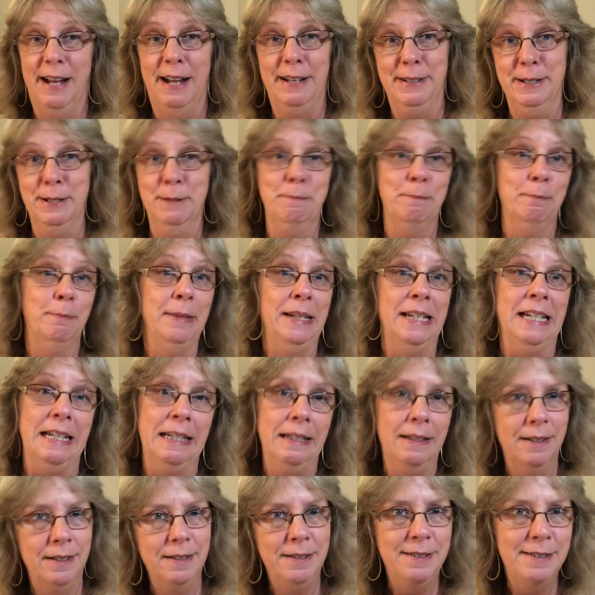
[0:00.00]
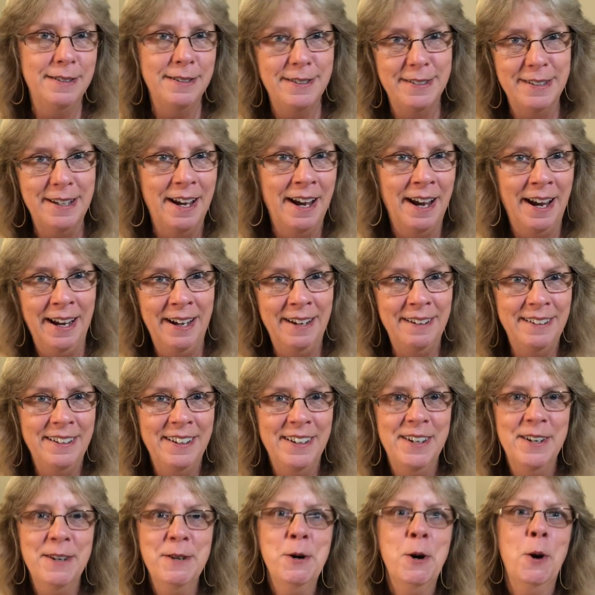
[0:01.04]
I didn't mean to say,
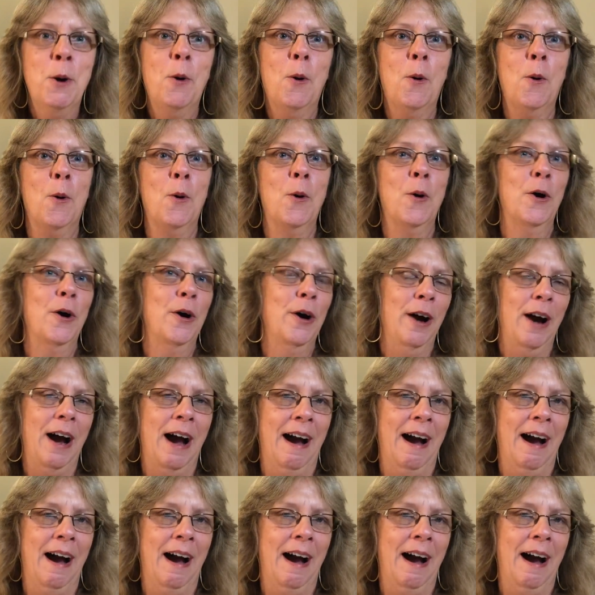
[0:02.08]
or